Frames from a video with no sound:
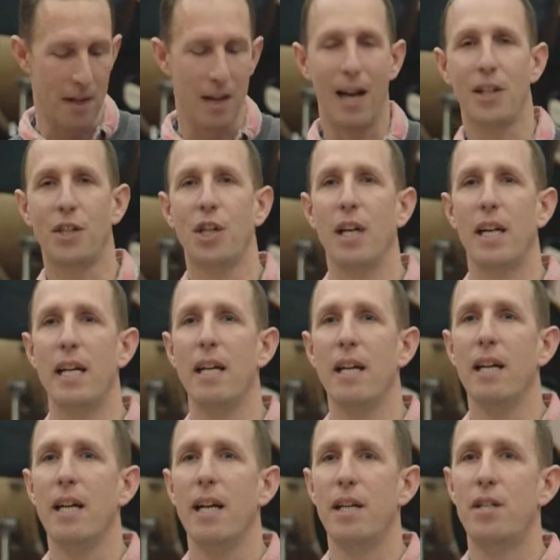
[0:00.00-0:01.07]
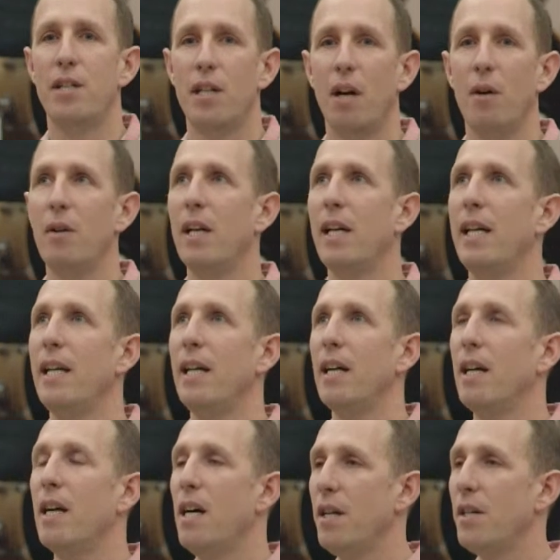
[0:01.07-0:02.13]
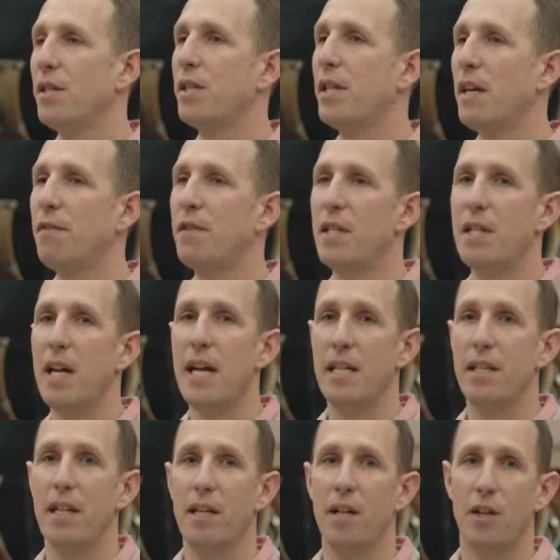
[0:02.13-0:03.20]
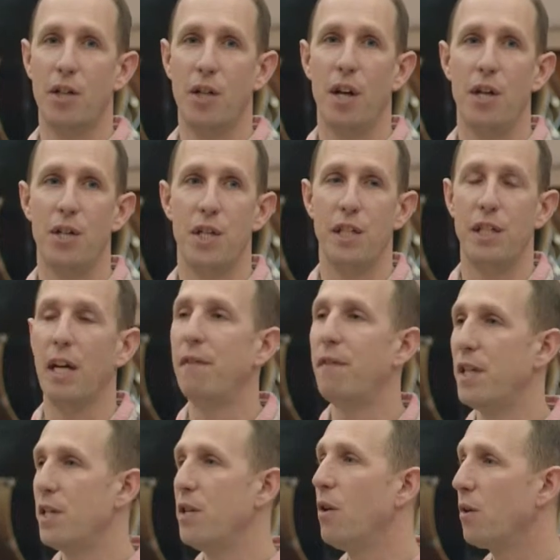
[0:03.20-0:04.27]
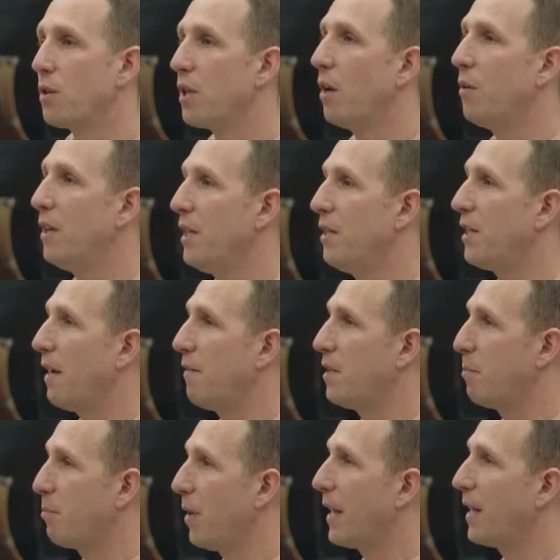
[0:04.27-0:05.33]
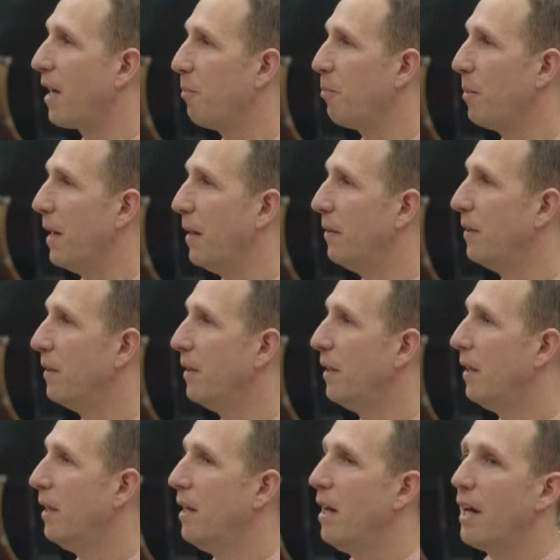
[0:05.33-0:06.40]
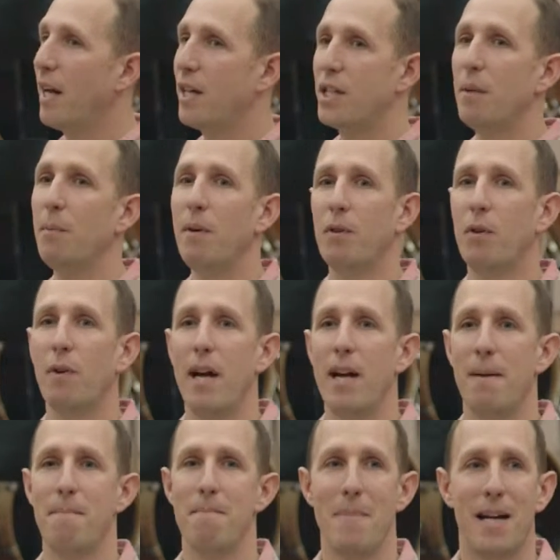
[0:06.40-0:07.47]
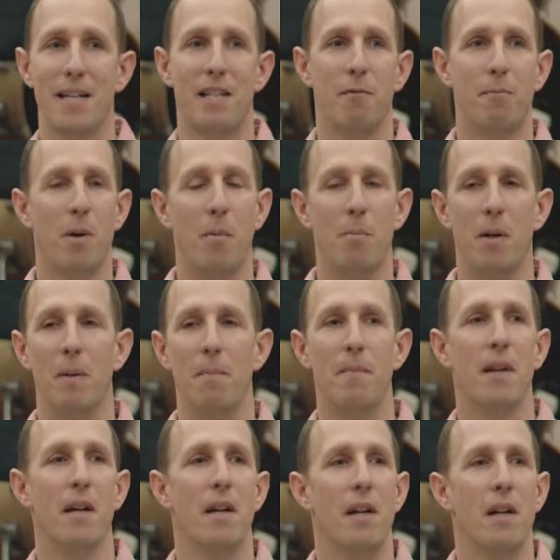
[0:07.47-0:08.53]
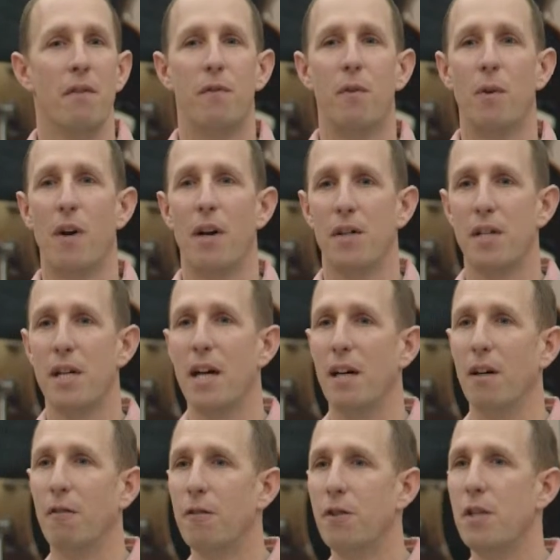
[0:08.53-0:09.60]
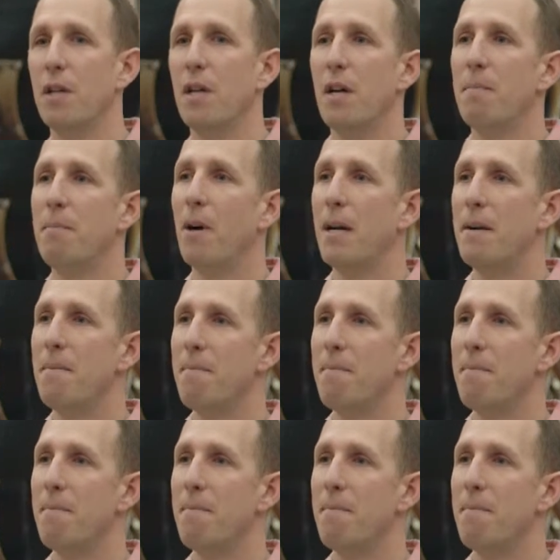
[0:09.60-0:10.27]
actually it's totally unsafe to date in our churches if it's not totally safe to break up well. And actually we've created a massive problem for ourselves by